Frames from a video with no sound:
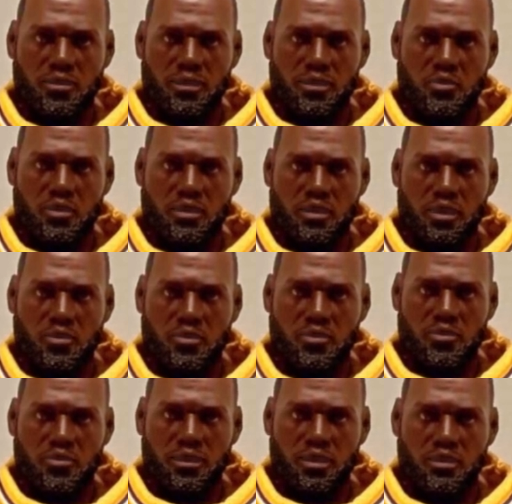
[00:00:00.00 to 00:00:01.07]
In an interview
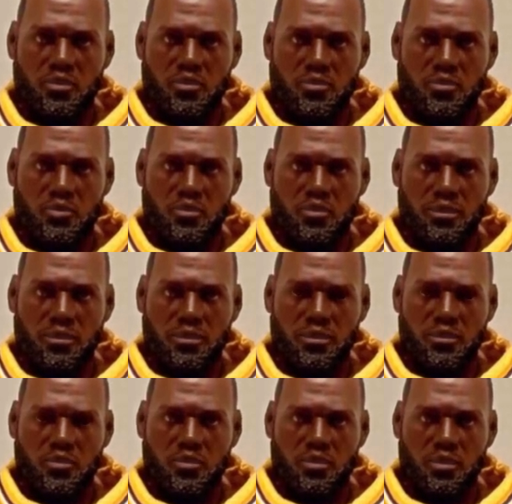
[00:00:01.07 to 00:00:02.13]
with Mad Skills, he was
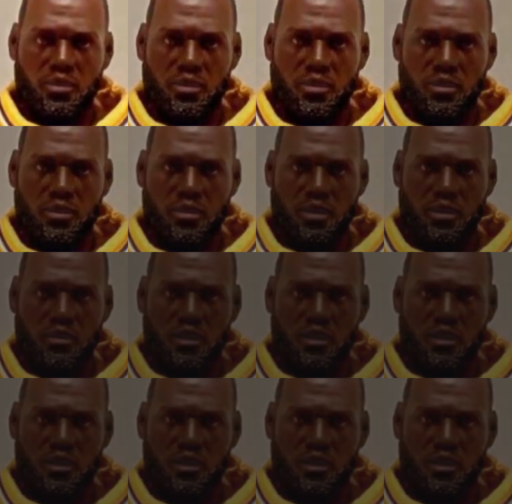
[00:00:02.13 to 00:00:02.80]
asked, are there